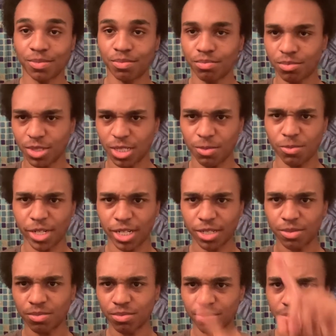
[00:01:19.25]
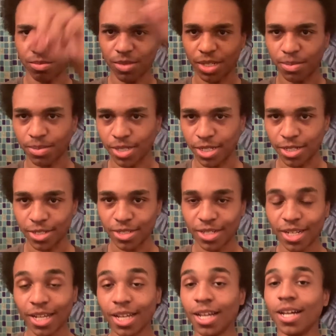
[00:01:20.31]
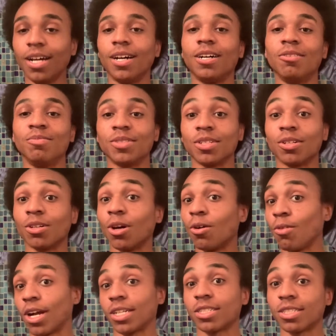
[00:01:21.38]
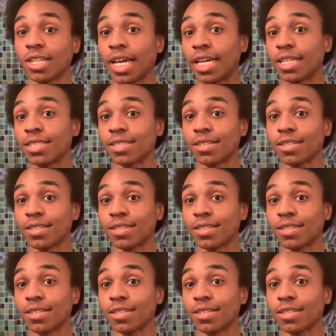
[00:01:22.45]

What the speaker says: somewhere up here, so go watch that.